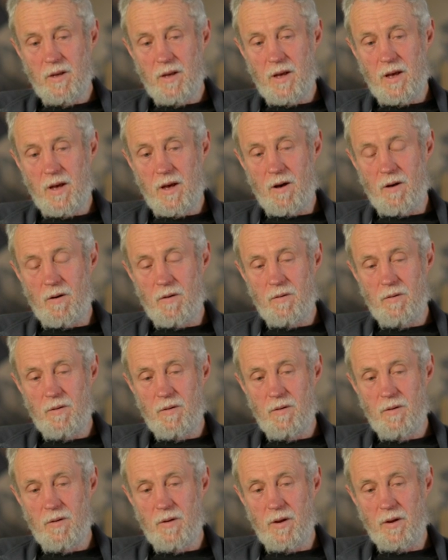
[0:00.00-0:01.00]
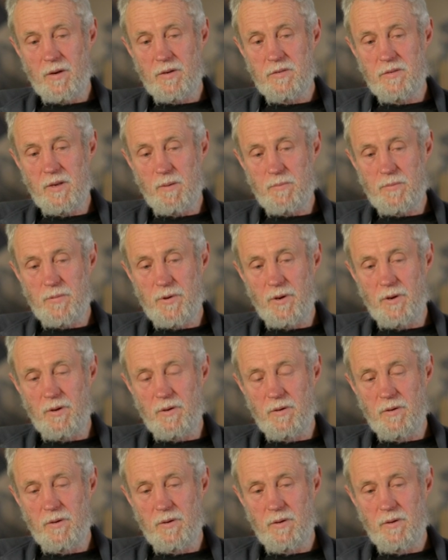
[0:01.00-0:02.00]
how
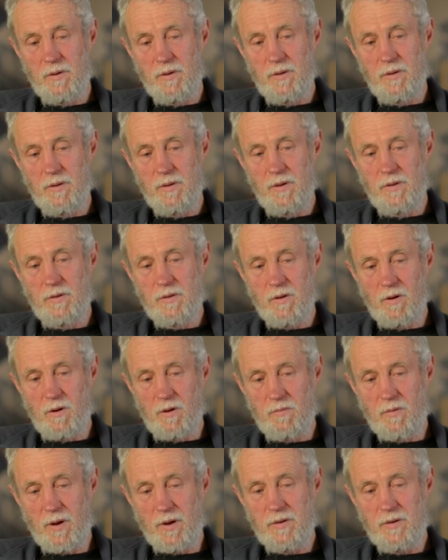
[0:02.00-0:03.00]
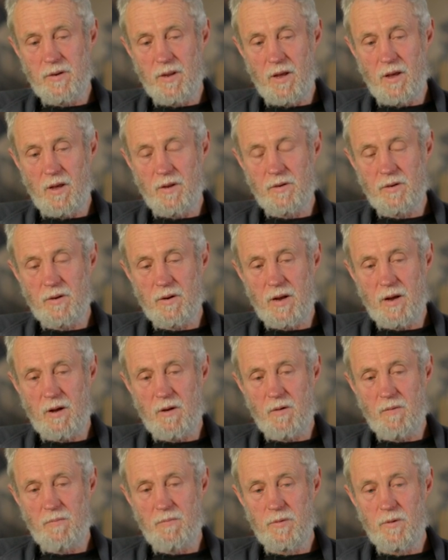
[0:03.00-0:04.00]
accepting these gold rush towns are
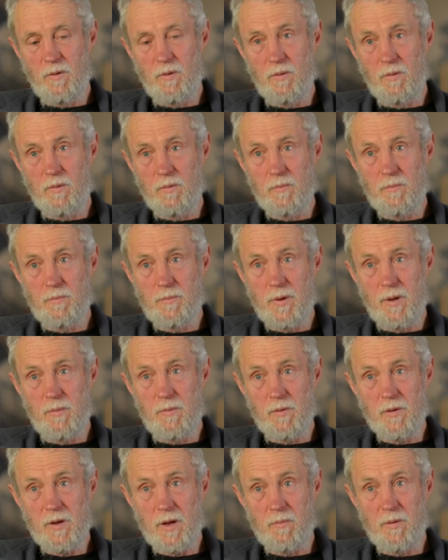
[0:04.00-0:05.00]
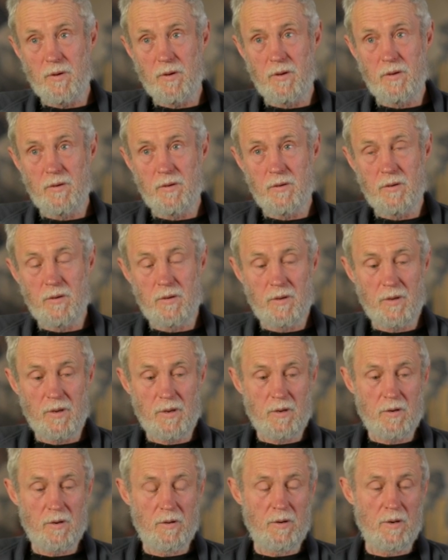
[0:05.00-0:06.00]
of new people coming in,
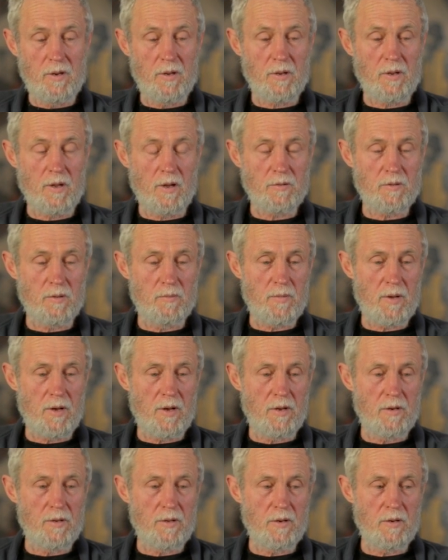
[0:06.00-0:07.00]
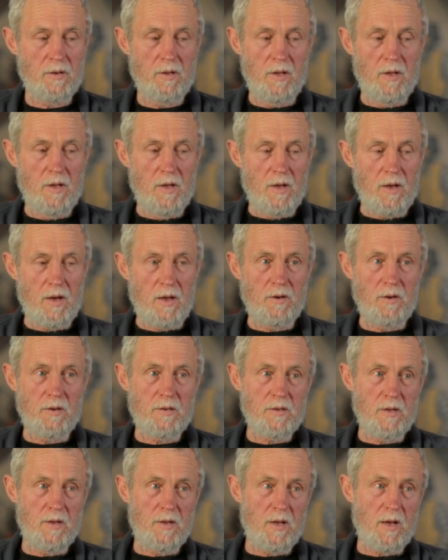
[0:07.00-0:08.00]
including at Castlemaine, and you
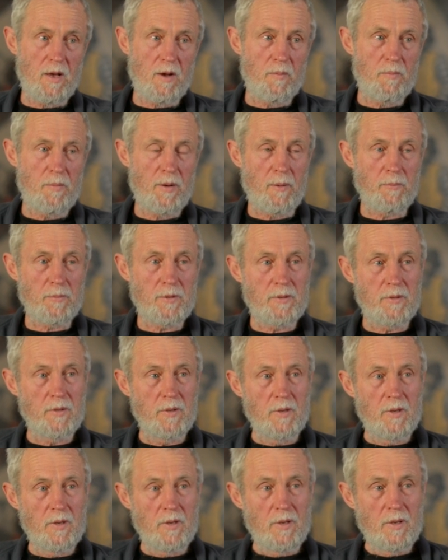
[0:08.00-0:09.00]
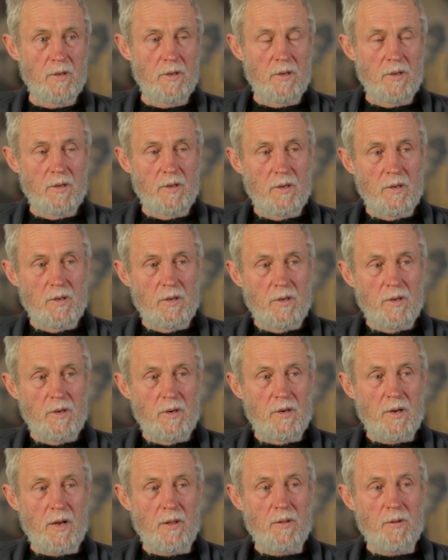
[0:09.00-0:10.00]
see how perhaps
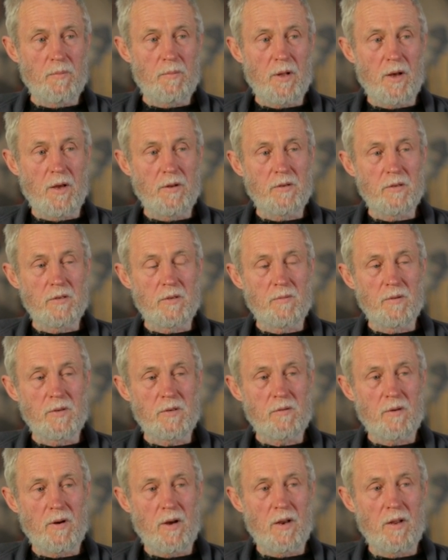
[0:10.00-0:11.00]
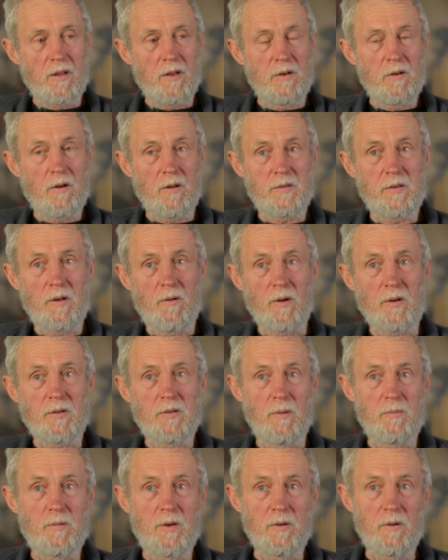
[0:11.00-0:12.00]
in other places of Australia they're not so
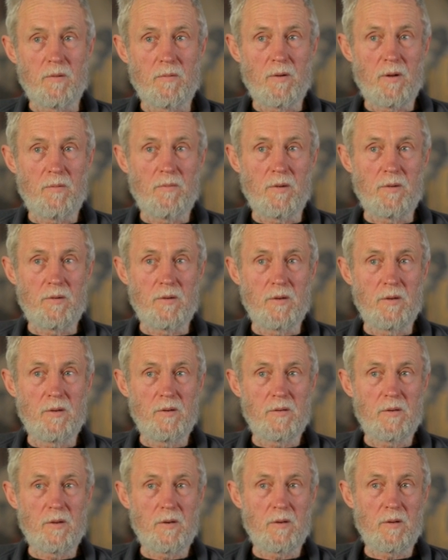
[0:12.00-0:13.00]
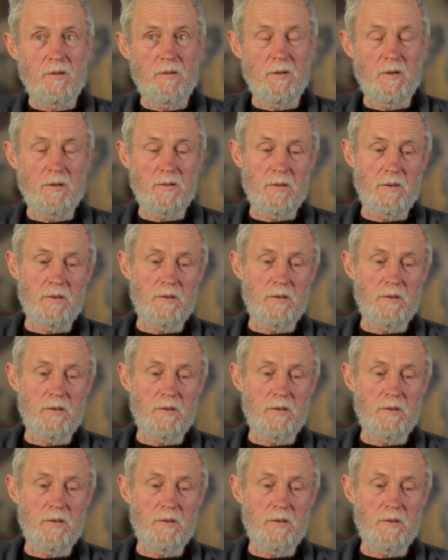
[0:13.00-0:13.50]
accepting of refugees. And I think